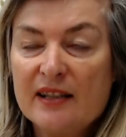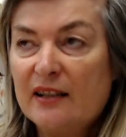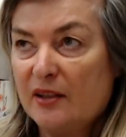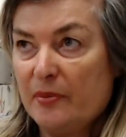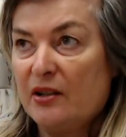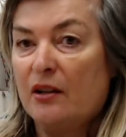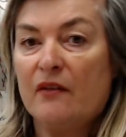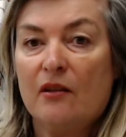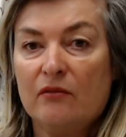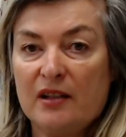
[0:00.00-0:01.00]
especially if
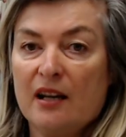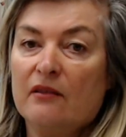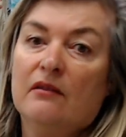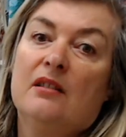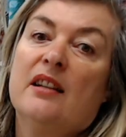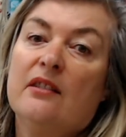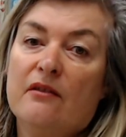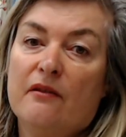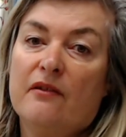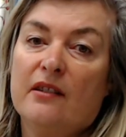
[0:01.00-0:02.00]
they're down the centre of the
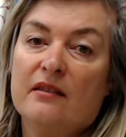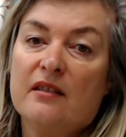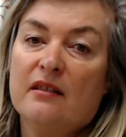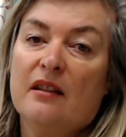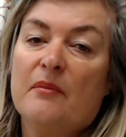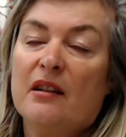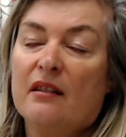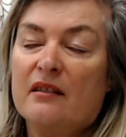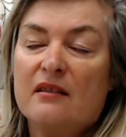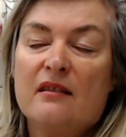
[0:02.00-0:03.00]
front.
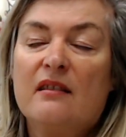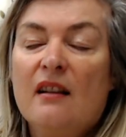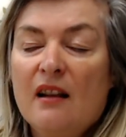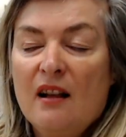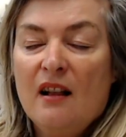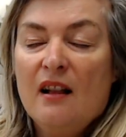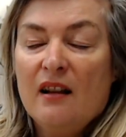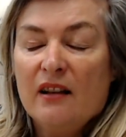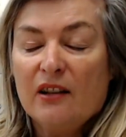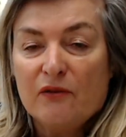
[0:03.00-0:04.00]

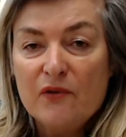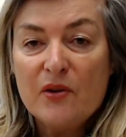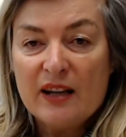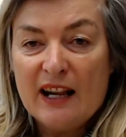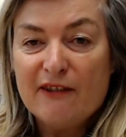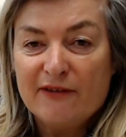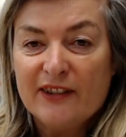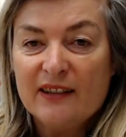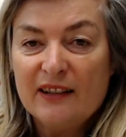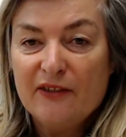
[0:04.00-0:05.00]
It can ruin an
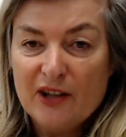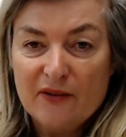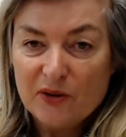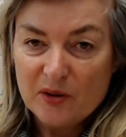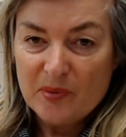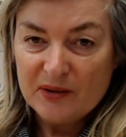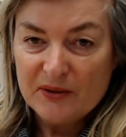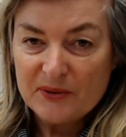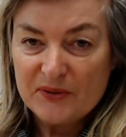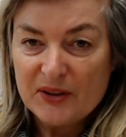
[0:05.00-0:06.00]
outfit if you haven't got the
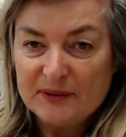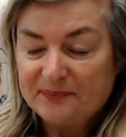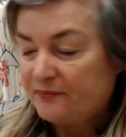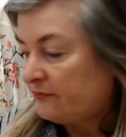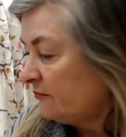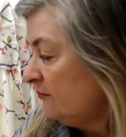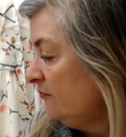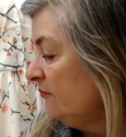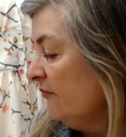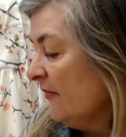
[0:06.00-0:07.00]
buttonholes right.
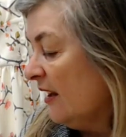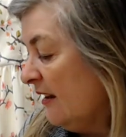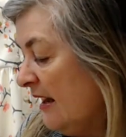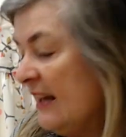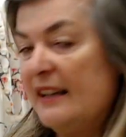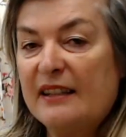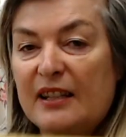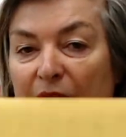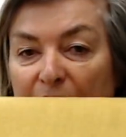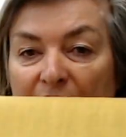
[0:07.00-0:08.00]

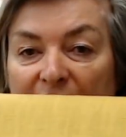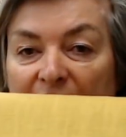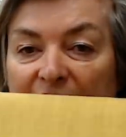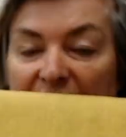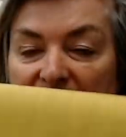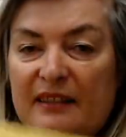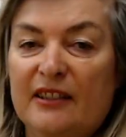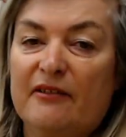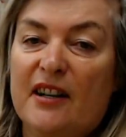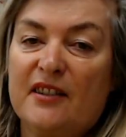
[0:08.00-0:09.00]
So
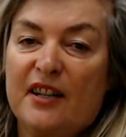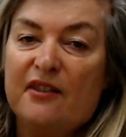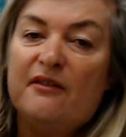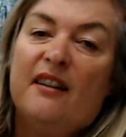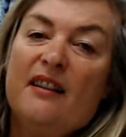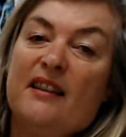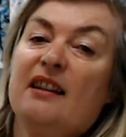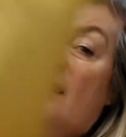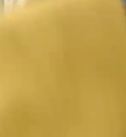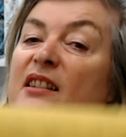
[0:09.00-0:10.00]
Lorato, I think,
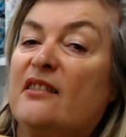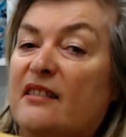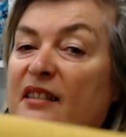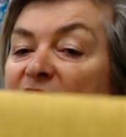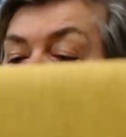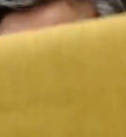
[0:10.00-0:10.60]
did hers in a